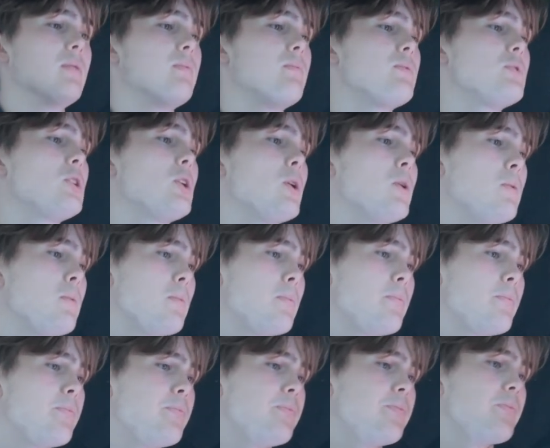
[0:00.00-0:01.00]
So
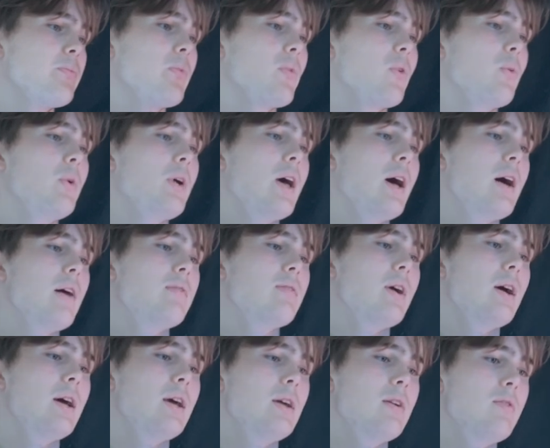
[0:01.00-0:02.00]
we have
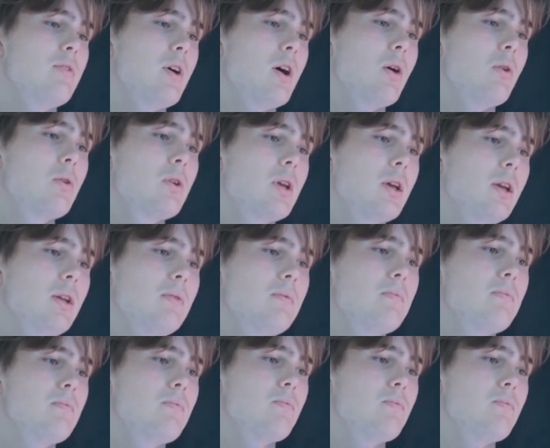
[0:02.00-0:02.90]
a alkene